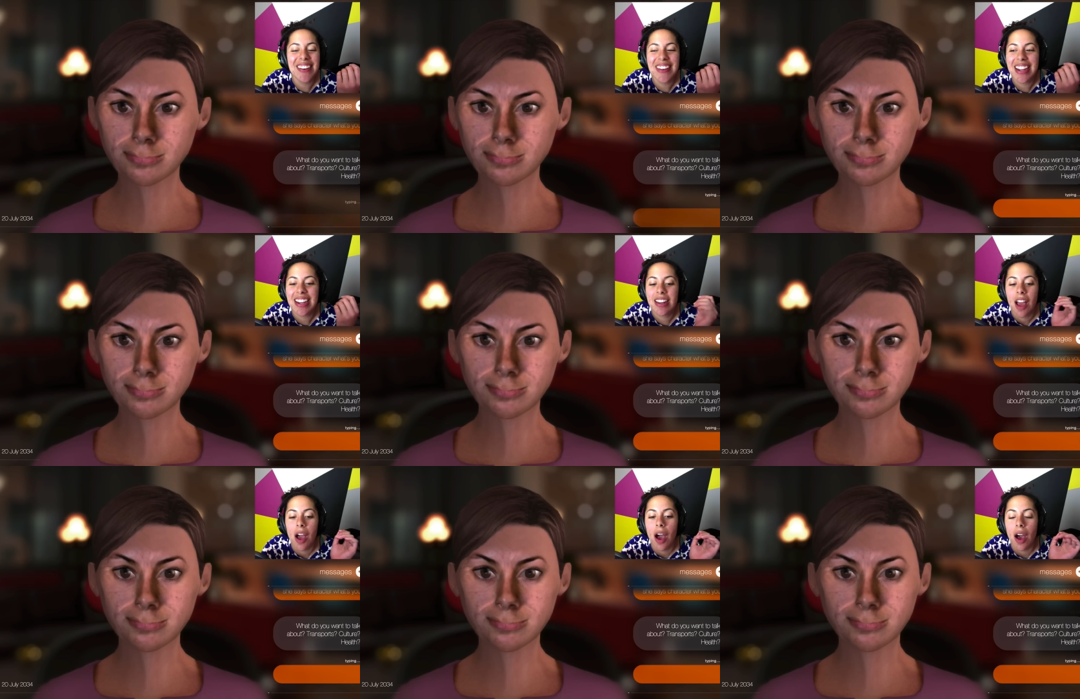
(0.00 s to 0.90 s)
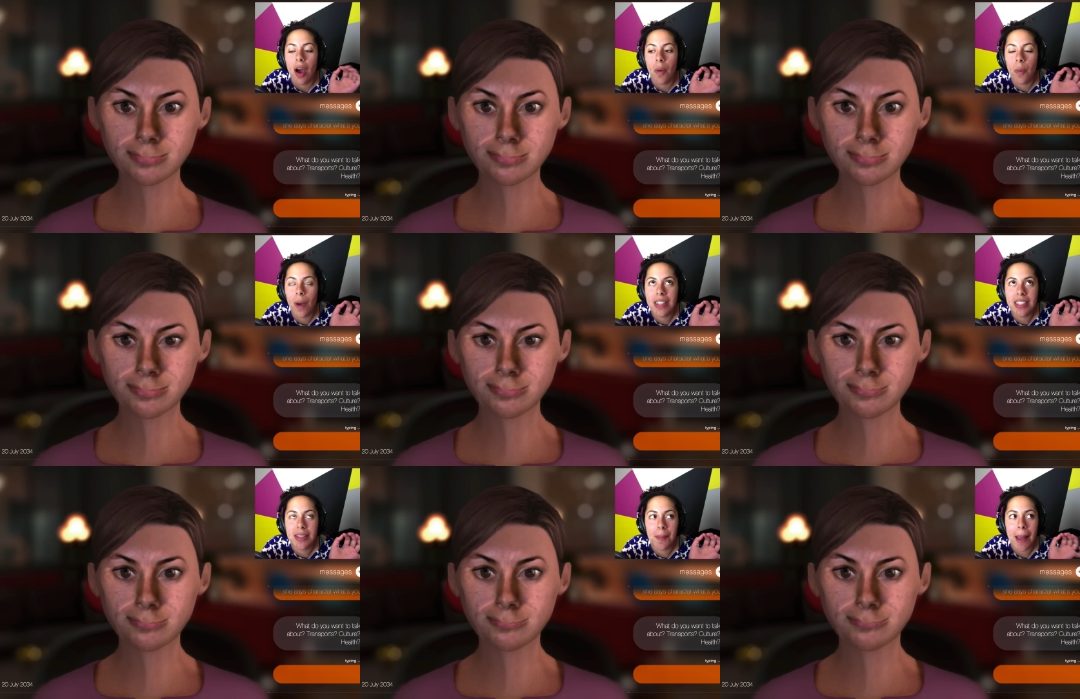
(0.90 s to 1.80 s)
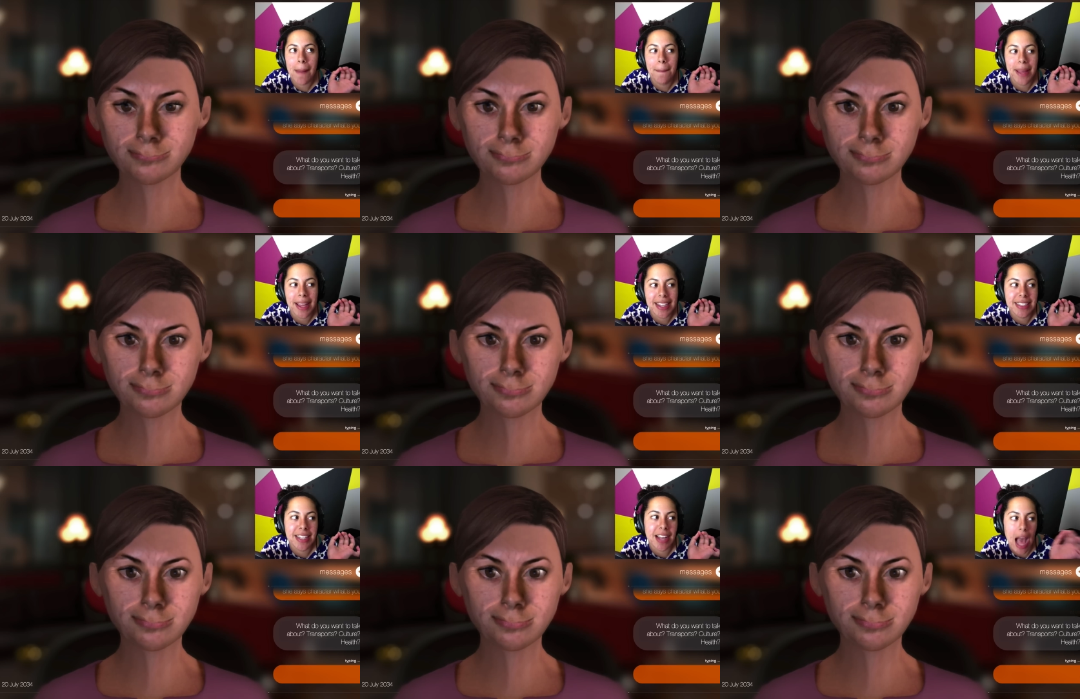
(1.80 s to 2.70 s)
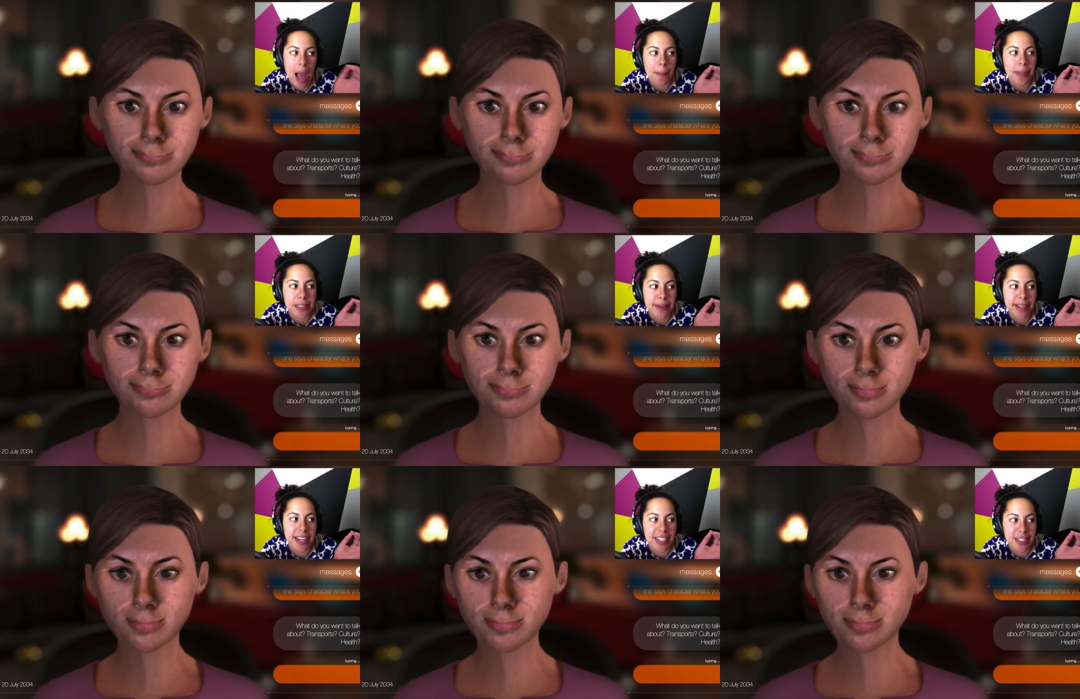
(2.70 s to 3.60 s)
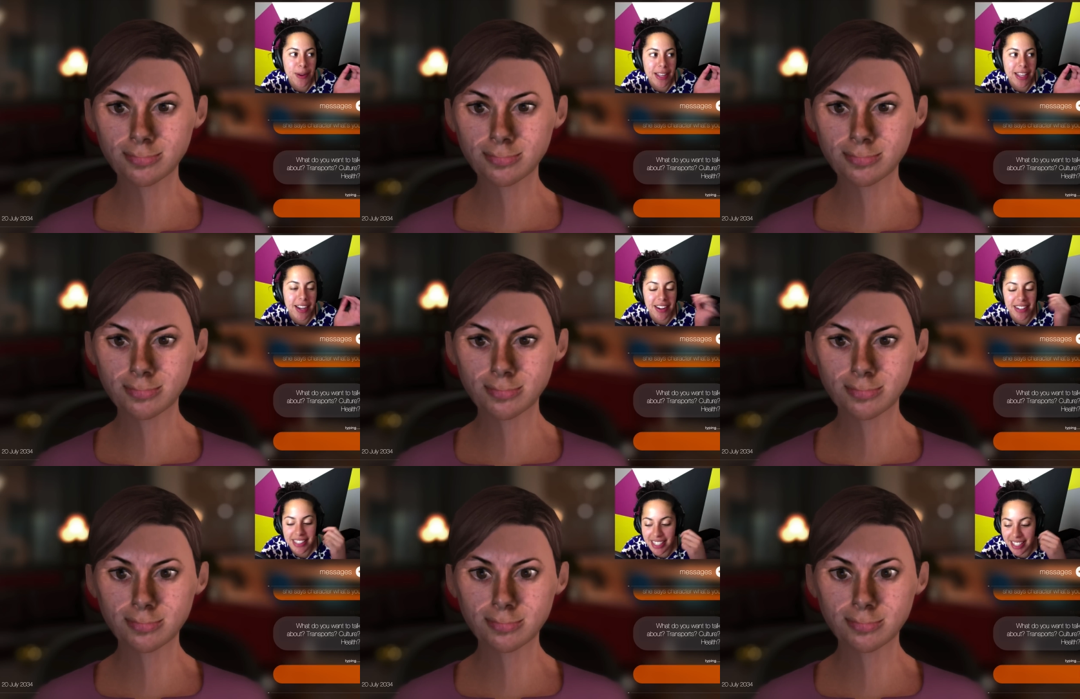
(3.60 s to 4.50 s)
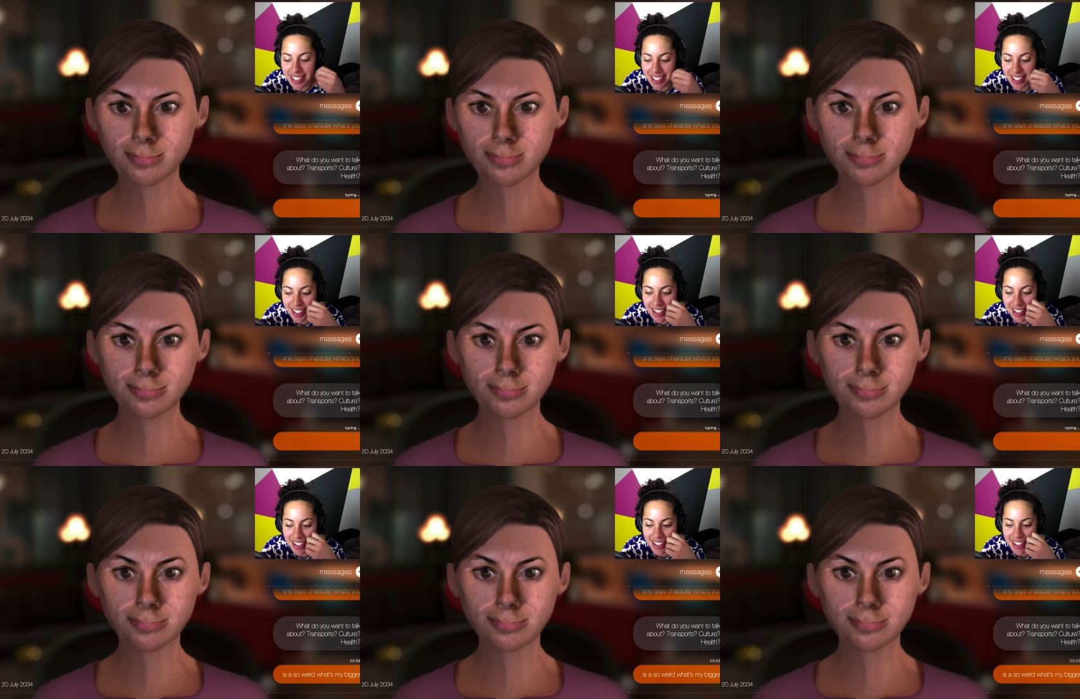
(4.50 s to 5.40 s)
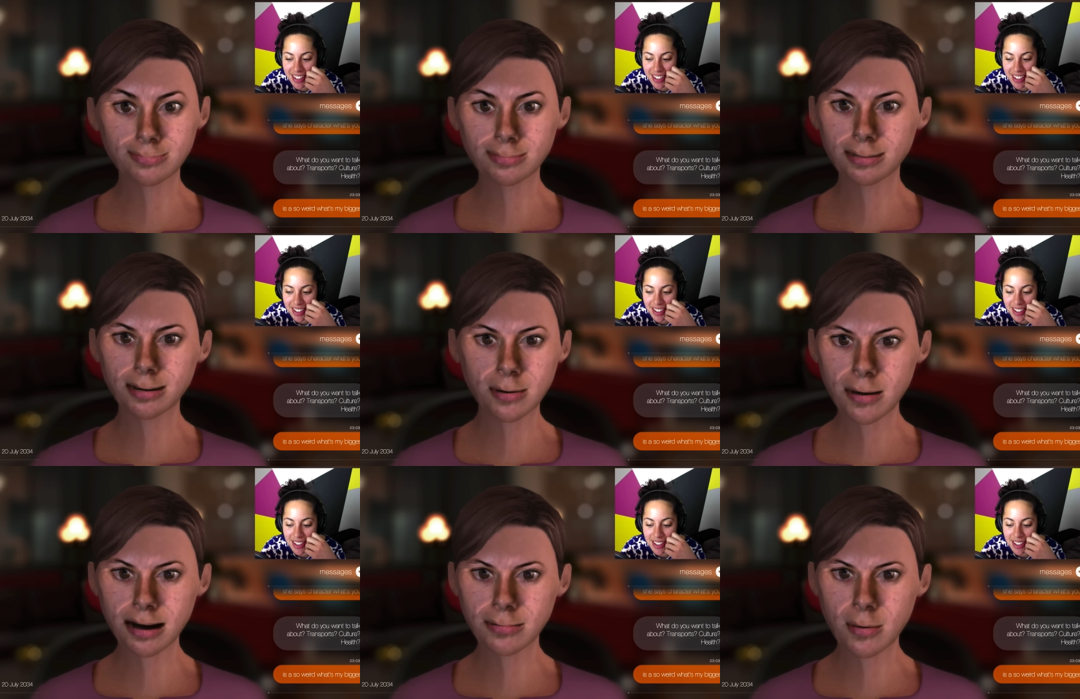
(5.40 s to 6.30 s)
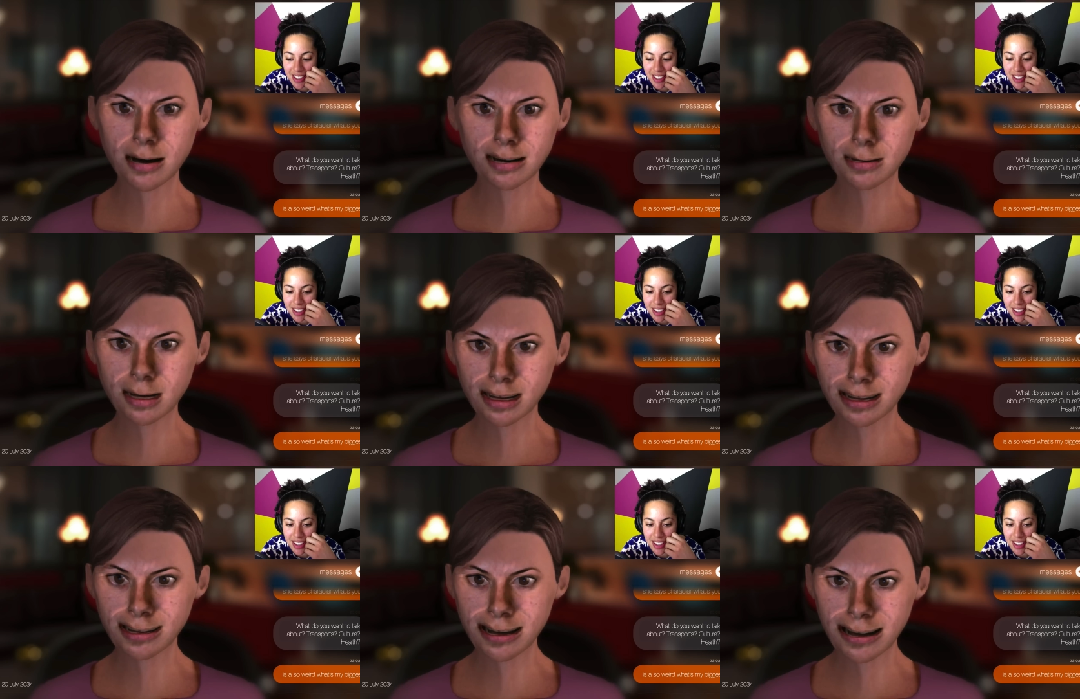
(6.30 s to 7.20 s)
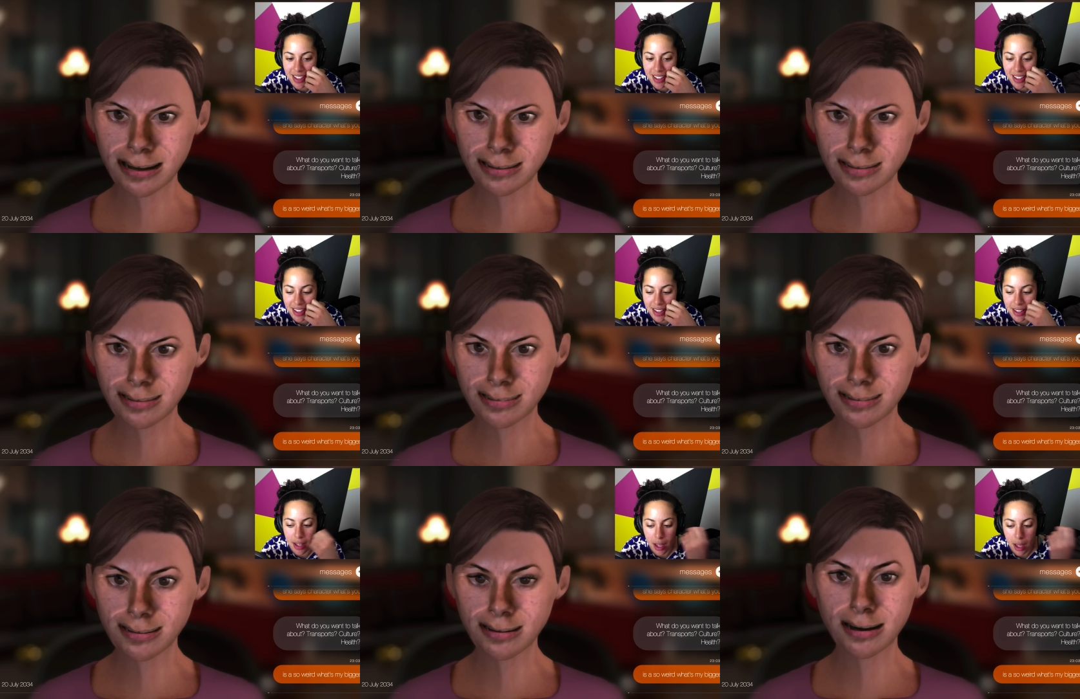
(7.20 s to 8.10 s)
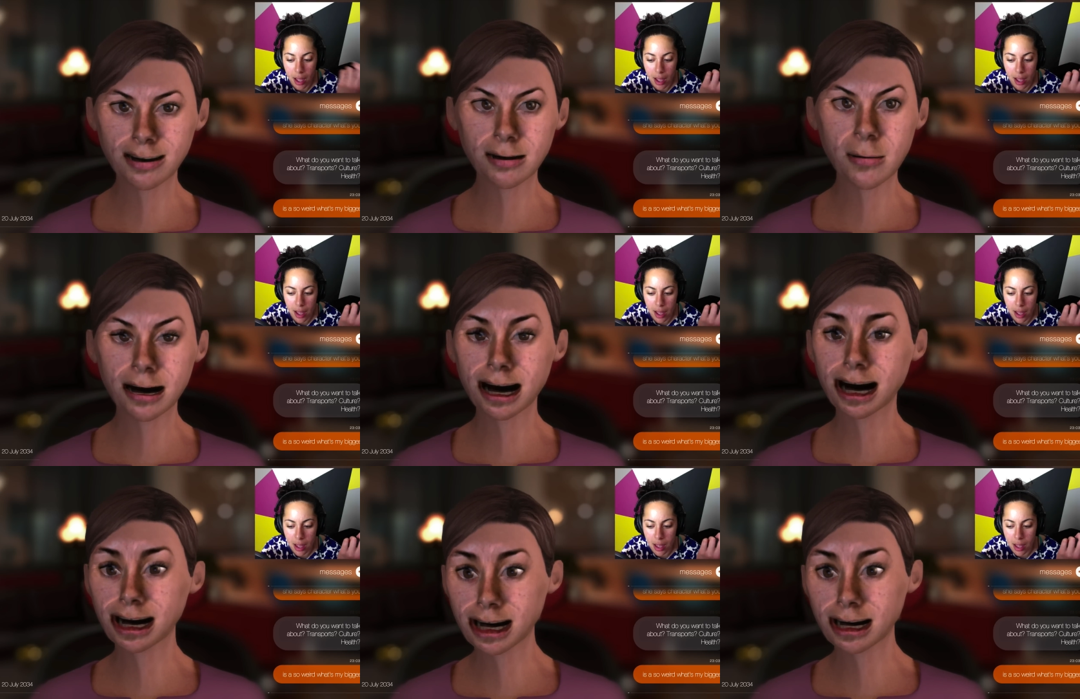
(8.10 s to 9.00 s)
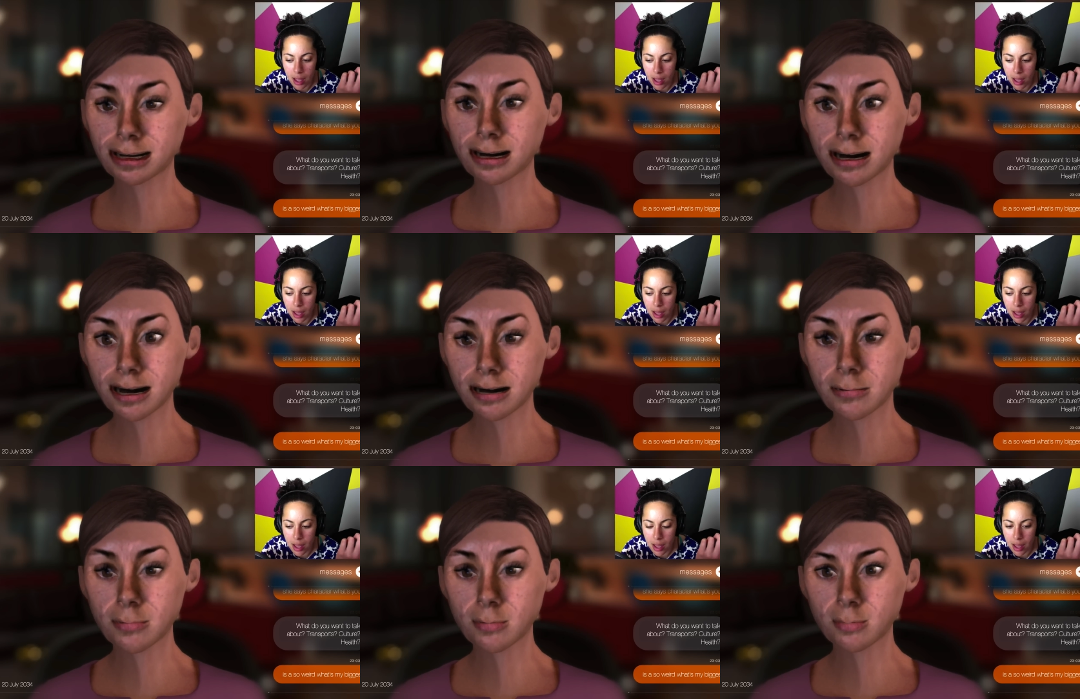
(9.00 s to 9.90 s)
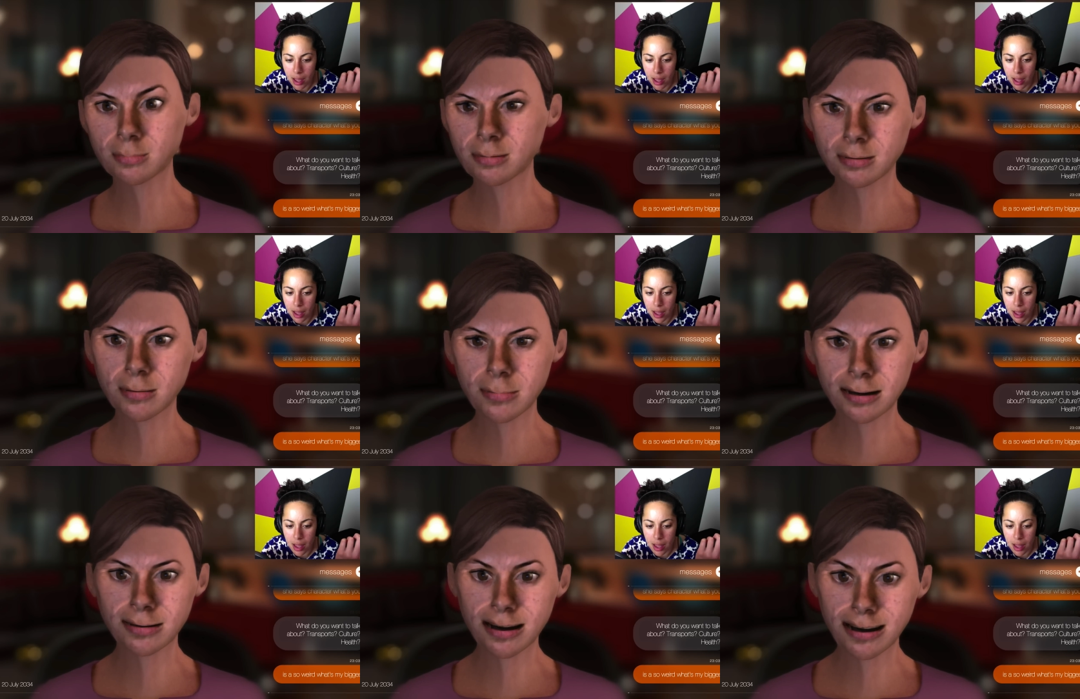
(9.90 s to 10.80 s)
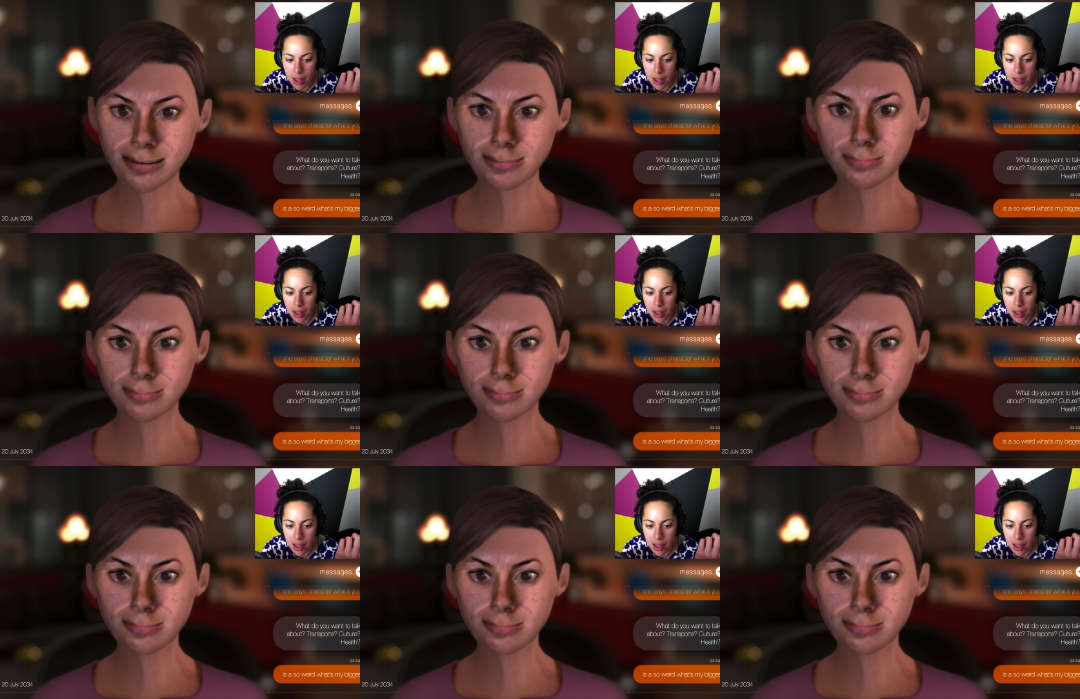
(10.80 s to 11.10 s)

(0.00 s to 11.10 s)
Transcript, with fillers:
Speaker 1: weird. What's my biggest accomplishment in 20 years?
Speaker 2: Since when have you been interested in that? Ask me anything you like, but not about that.